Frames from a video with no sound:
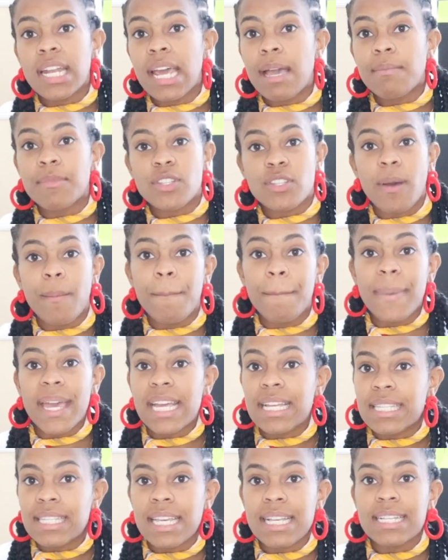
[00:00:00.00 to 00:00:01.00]
Amazon
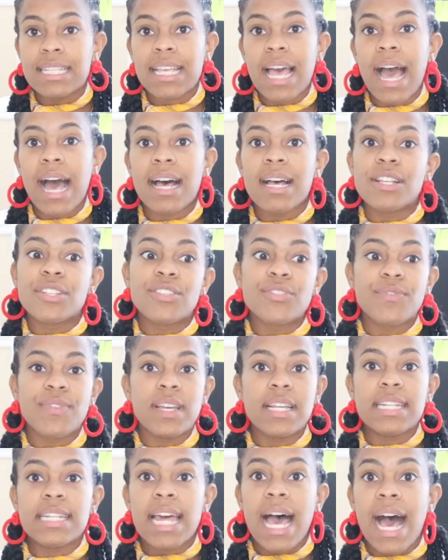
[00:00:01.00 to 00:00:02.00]
Basics has
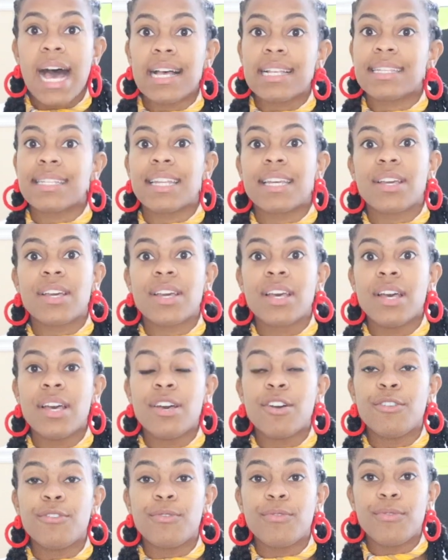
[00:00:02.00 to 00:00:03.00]
fantastic
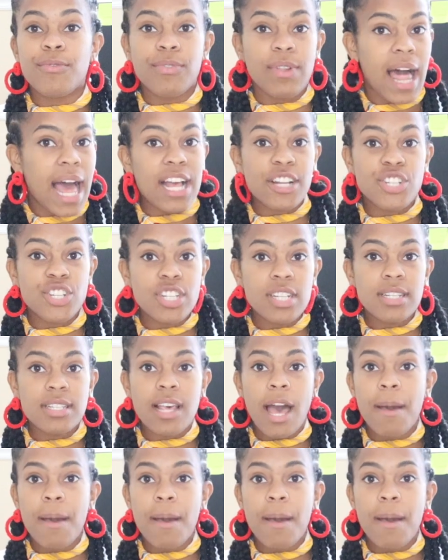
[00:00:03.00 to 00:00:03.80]
flashes.